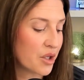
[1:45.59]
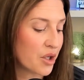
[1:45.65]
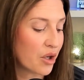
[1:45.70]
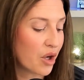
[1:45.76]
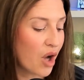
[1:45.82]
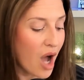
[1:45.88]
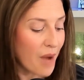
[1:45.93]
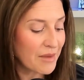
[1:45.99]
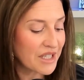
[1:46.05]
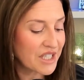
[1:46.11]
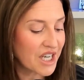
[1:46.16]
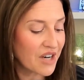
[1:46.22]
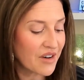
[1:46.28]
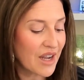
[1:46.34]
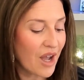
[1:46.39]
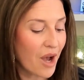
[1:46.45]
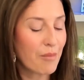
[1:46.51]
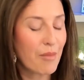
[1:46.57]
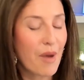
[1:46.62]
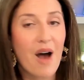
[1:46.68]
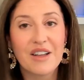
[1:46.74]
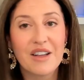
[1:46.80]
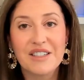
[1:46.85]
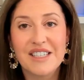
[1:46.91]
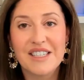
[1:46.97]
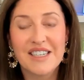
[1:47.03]
her commentary on
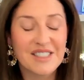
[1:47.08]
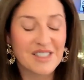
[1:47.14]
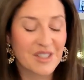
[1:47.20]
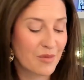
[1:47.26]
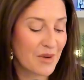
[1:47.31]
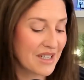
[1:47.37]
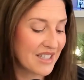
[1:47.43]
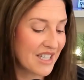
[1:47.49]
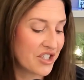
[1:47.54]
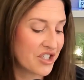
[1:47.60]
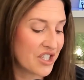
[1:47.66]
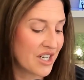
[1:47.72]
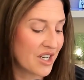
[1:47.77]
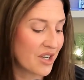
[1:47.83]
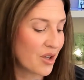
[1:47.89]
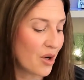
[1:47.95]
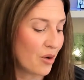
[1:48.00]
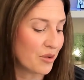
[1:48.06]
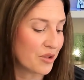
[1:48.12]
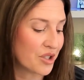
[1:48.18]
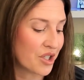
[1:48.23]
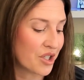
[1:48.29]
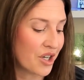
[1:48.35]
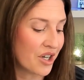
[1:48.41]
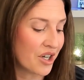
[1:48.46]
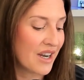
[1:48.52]
politics, religion,
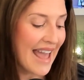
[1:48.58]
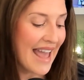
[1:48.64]
culture,